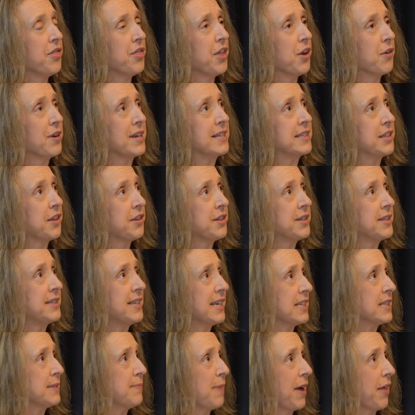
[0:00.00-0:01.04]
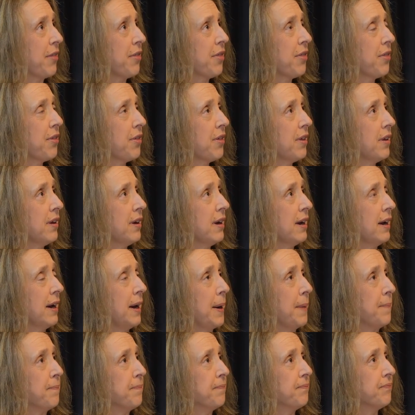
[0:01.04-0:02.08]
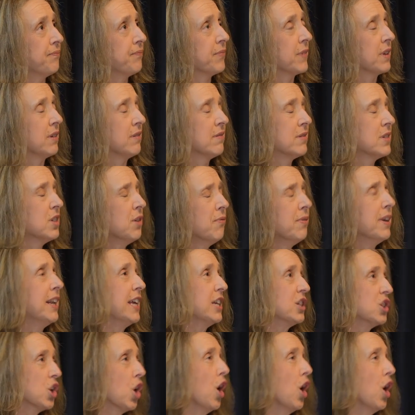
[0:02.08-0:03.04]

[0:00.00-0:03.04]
There is a six-month, it's not really a